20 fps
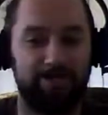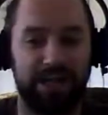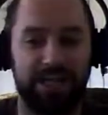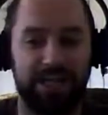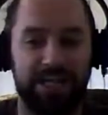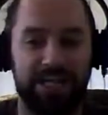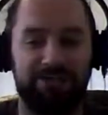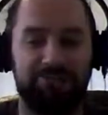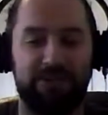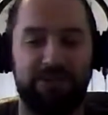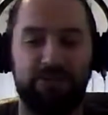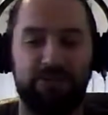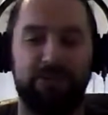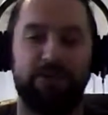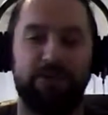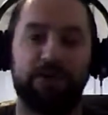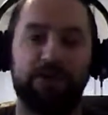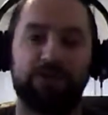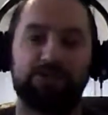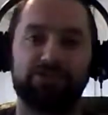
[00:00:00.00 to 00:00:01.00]
I mean, even if you
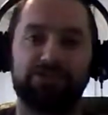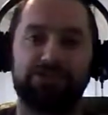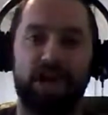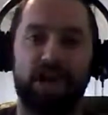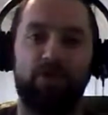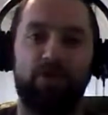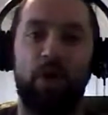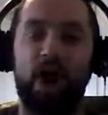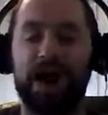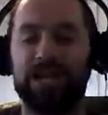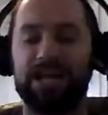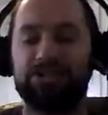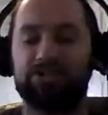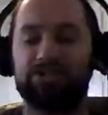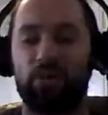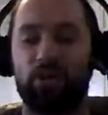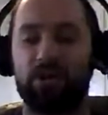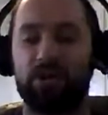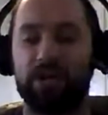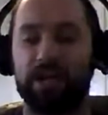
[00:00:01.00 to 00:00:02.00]
don't understand why
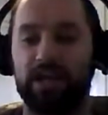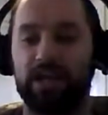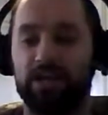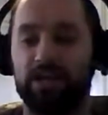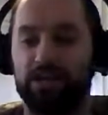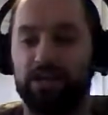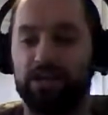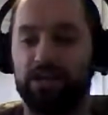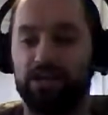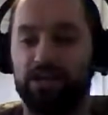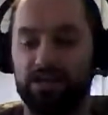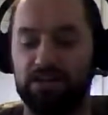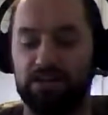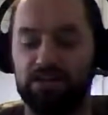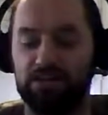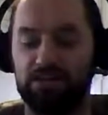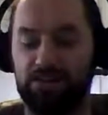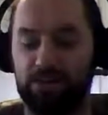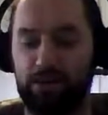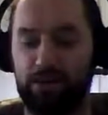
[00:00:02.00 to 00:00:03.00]
it's working,
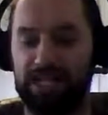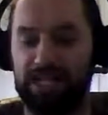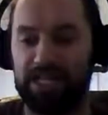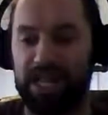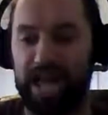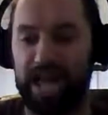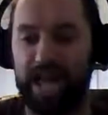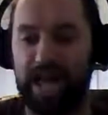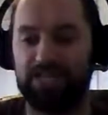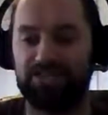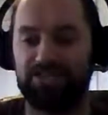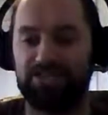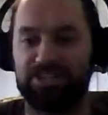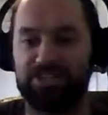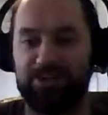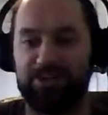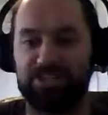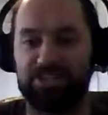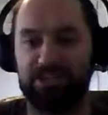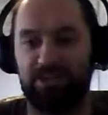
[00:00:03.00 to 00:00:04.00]
doing the action
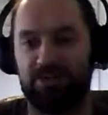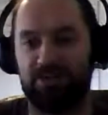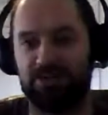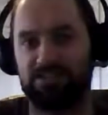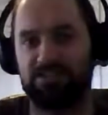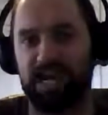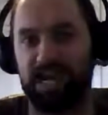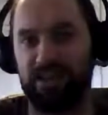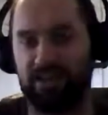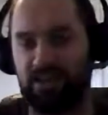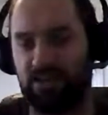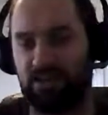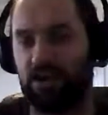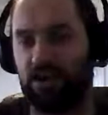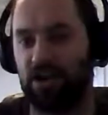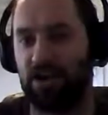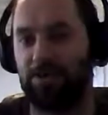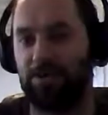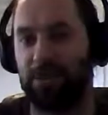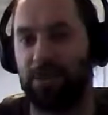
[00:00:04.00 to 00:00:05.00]
steps and understanding that you're
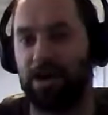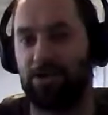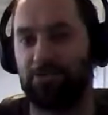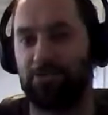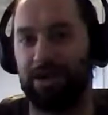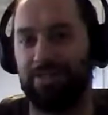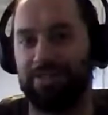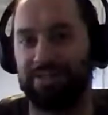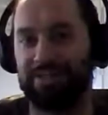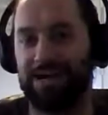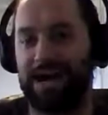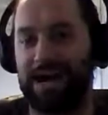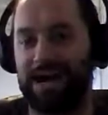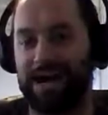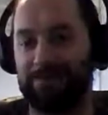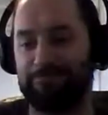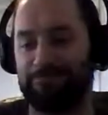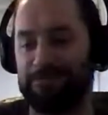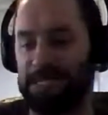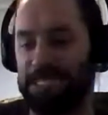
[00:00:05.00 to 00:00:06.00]
going to get better by the
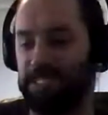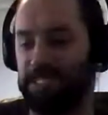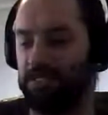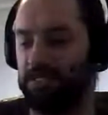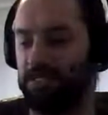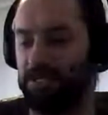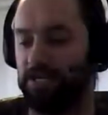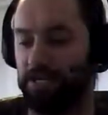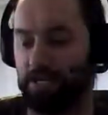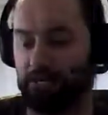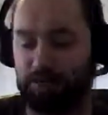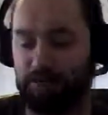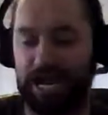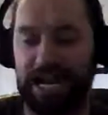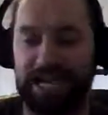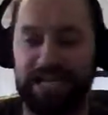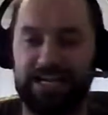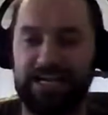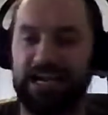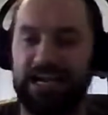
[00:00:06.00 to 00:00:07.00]
time
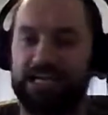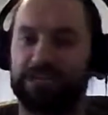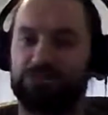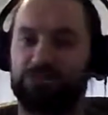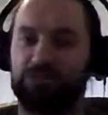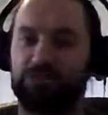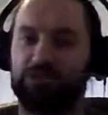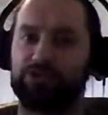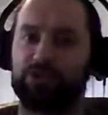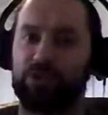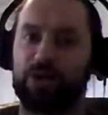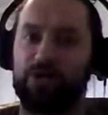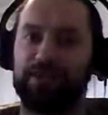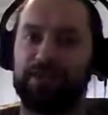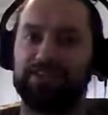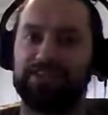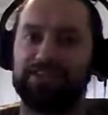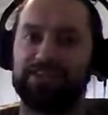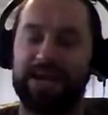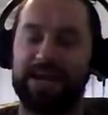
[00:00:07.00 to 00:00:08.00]
90 days rolls around,
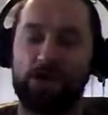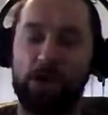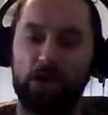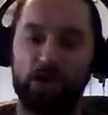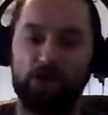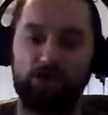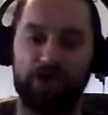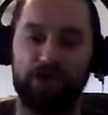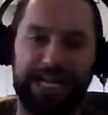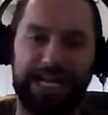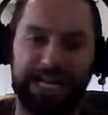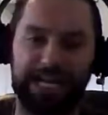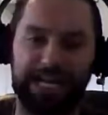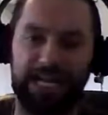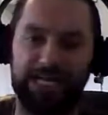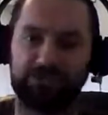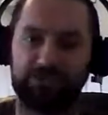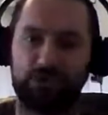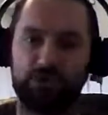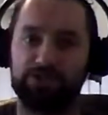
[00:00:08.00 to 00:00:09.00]
by the time 180
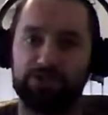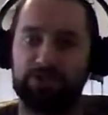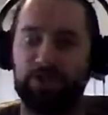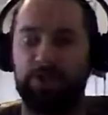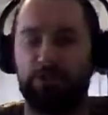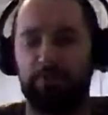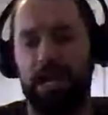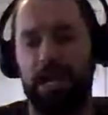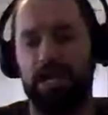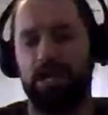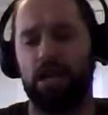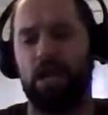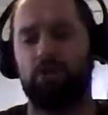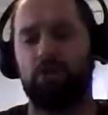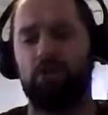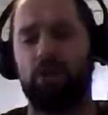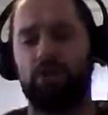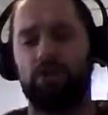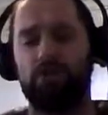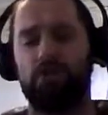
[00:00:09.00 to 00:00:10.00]
days rolls around, depending
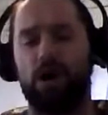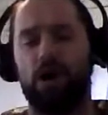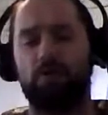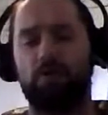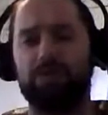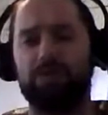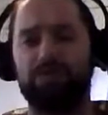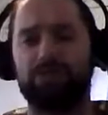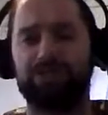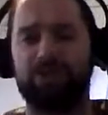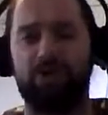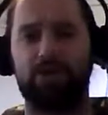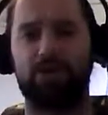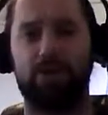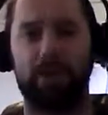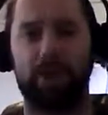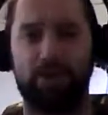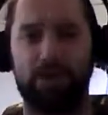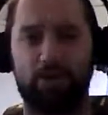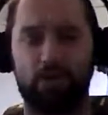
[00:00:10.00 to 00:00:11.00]
on where you are when you
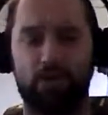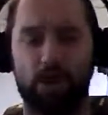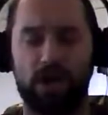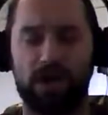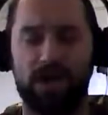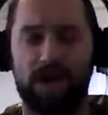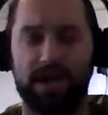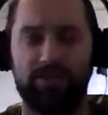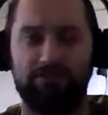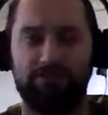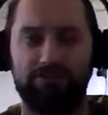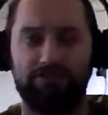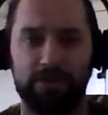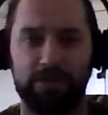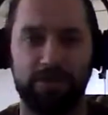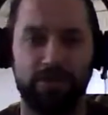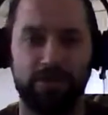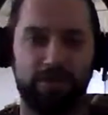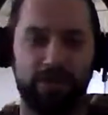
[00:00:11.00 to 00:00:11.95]
start and what kind of